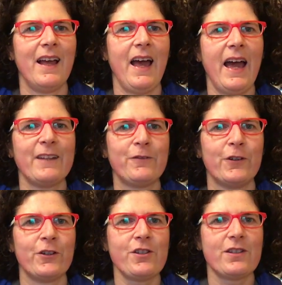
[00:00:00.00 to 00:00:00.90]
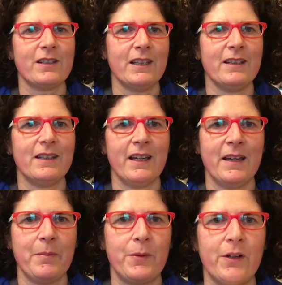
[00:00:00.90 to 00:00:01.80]
head first in
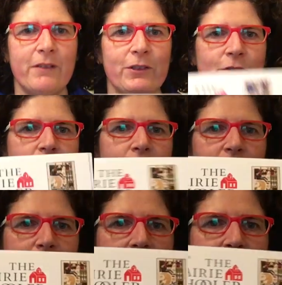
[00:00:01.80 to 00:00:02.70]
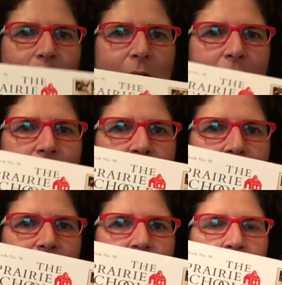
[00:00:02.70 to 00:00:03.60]
the Prairie School
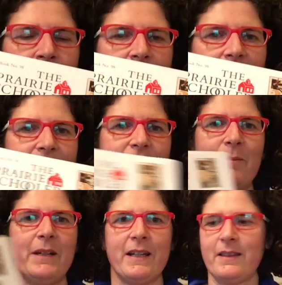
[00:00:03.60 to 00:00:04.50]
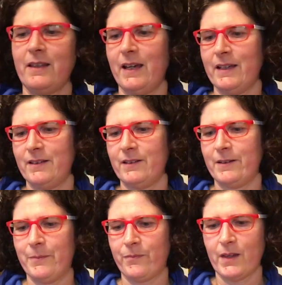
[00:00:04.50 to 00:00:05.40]
bandwagon for the alphabet, and
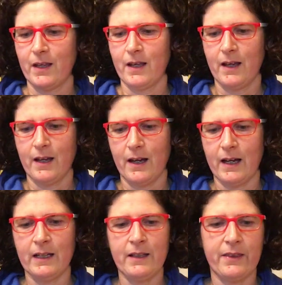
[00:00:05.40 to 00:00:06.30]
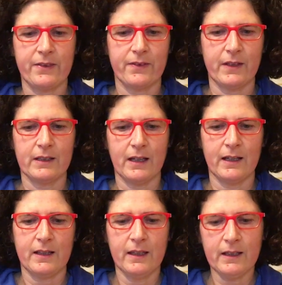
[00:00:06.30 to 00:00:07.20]
um, I it,
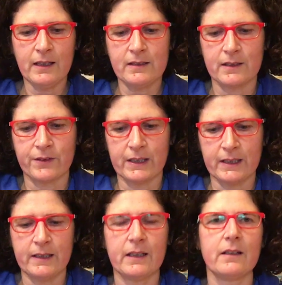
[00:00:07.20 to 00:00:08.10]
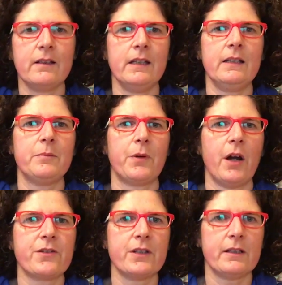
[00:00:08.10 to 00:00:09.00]
I think it's a really neat
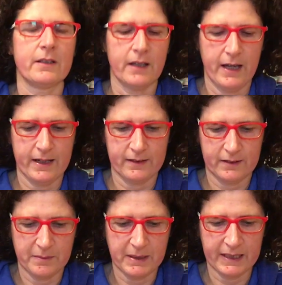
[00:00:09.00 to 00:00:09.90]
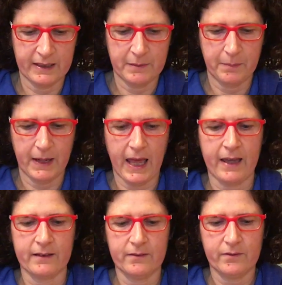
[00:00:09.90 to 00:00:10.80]
project, and my
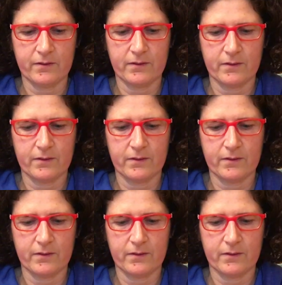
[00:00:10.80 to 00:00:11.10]
plan